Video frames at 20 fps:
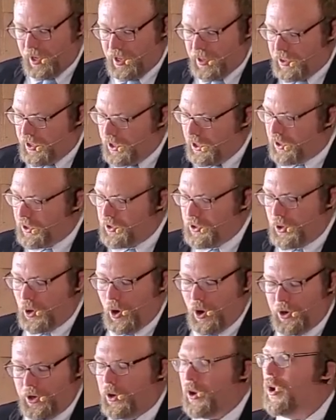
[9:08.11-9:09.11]
that you can do
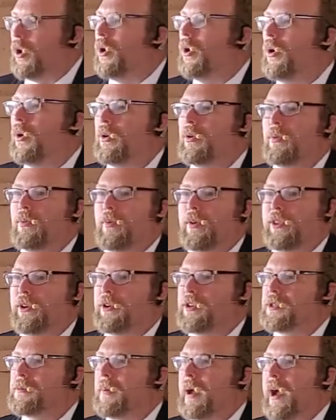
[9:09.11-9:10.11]
on your own, with your
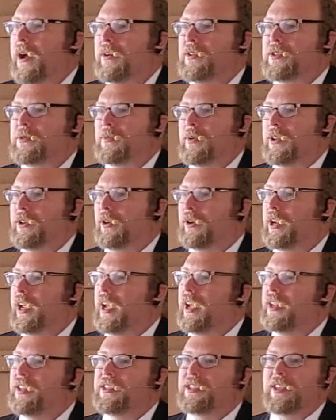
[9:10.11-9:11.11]
spouse, with your
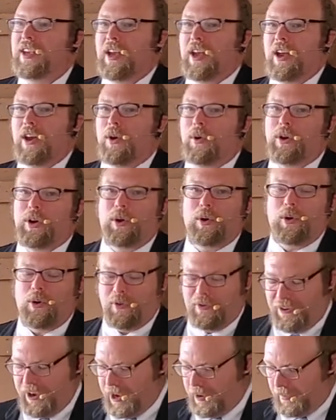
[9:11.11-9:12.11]
kids, or your whole
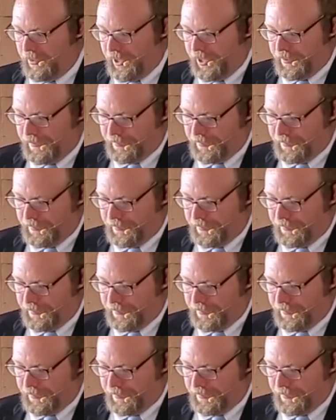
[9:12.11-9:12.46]
family.